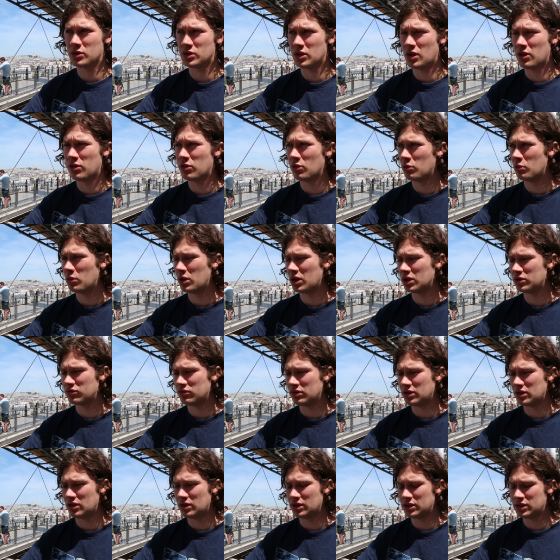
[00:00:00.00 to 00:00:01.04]
which I thought worked
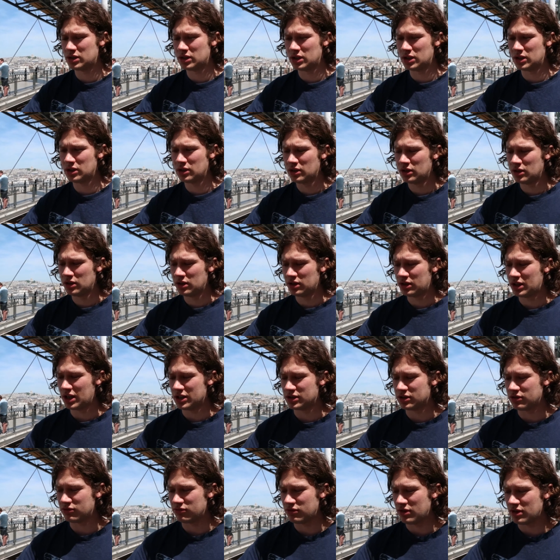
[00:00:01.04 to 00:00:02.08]
really nicely.
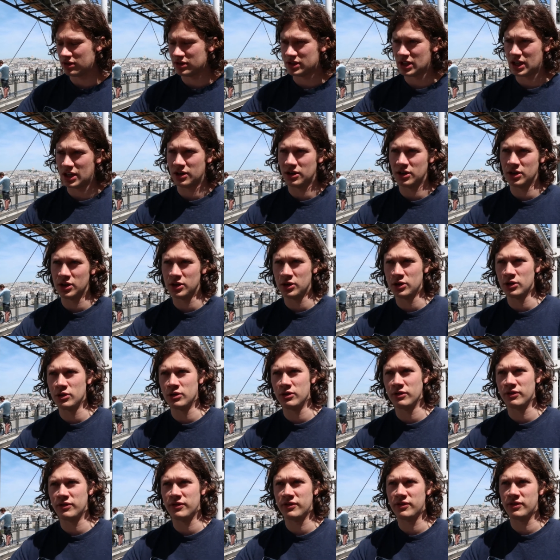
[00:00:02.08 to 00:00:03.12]
Okay, so Rodin
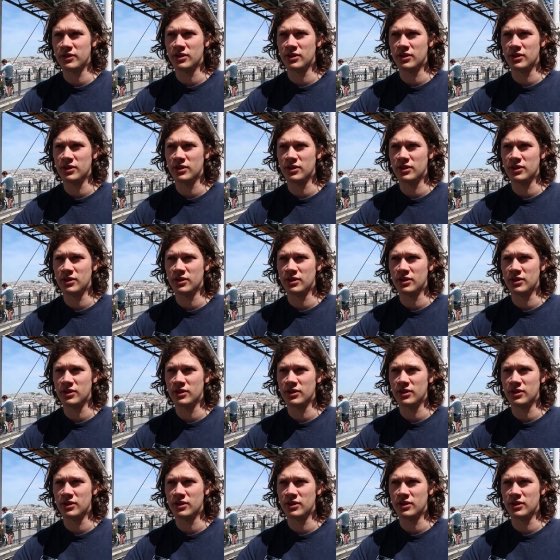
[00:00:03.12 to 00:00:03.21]
Louvre